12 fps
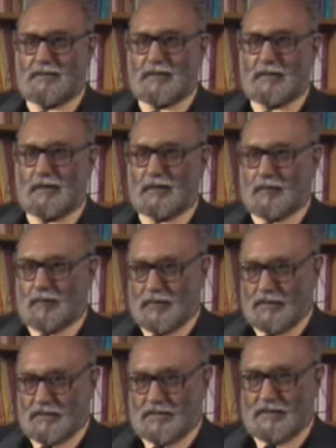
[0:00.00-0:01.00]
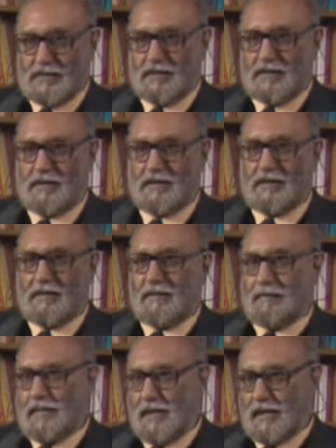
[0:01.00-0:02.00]
we got them placed here
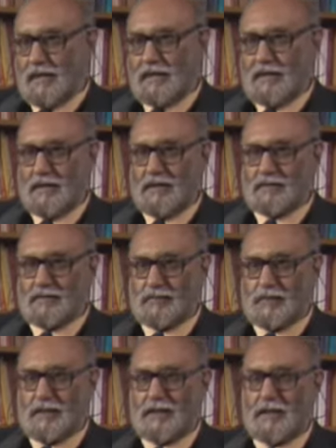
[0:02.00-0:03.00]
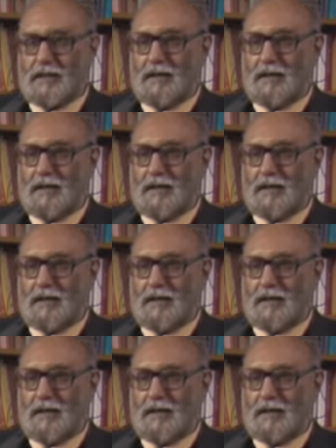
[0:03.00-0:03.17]
and elsewhere,